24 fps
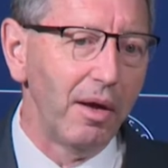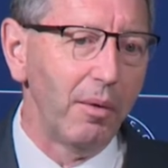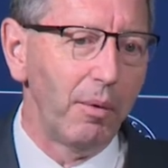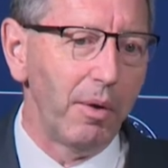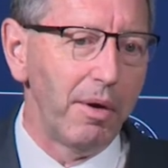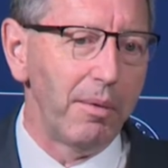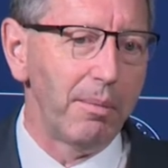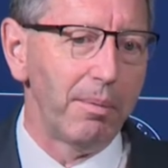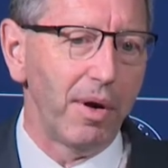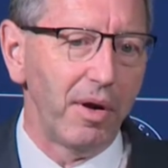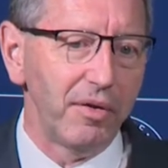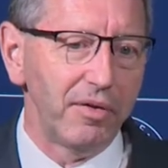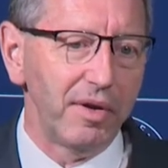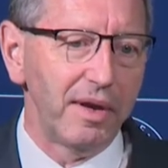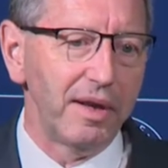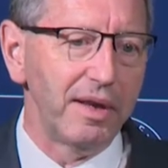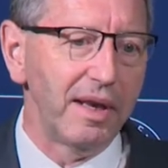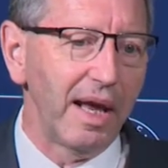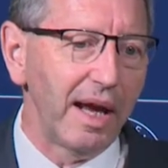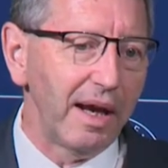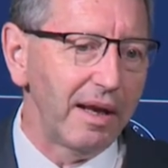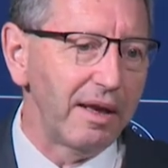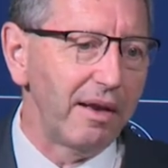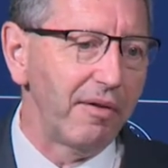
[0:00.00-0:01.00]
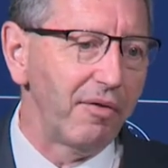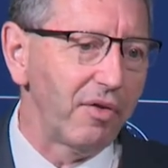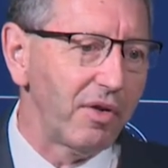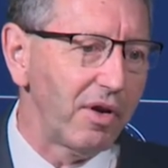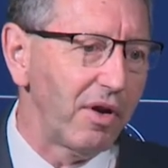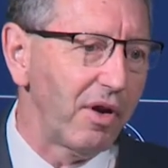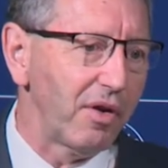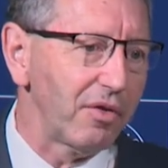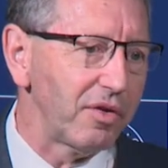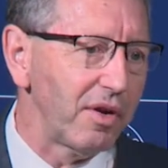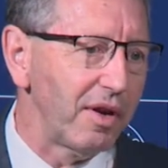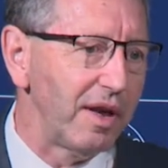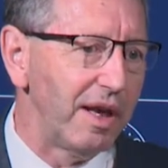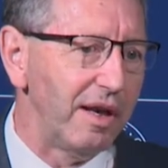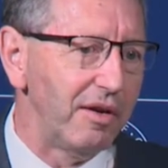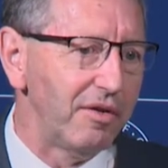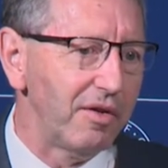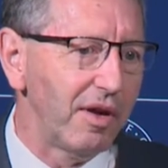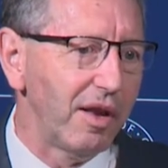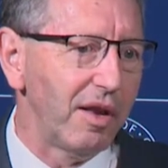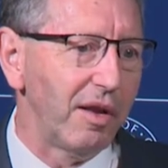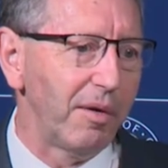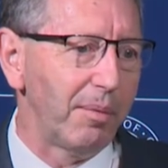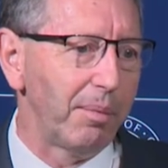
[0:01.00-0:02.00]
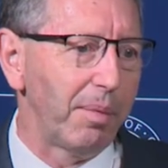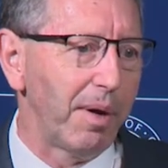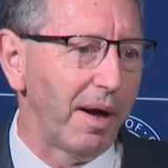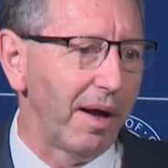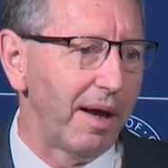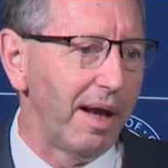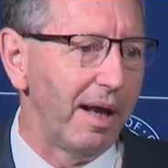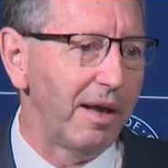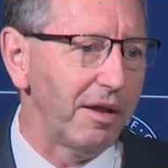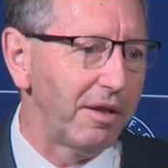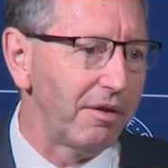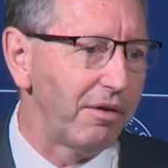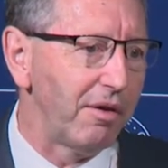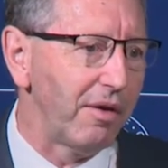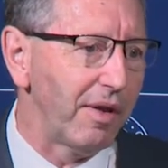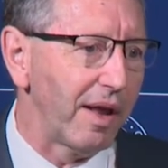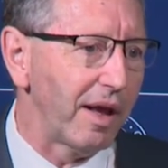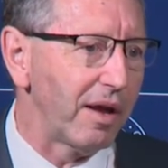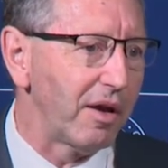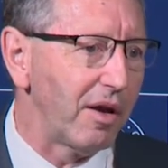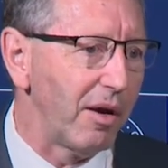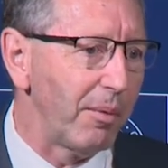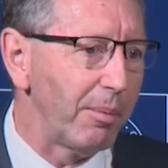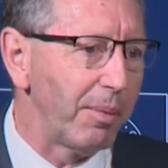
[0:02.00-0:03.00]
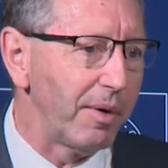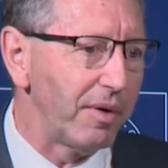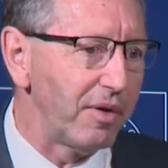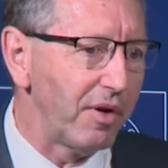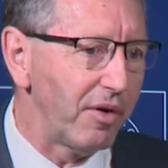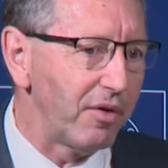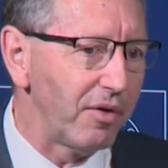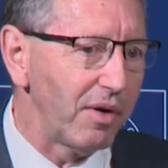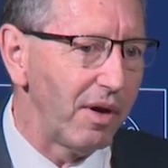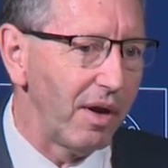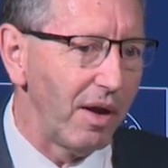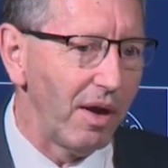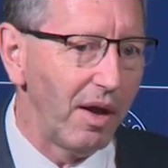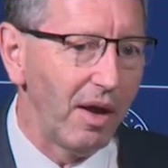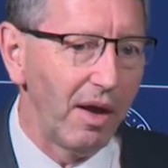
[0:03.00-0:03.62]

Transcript: We're imposing negative costs on each other through that competition.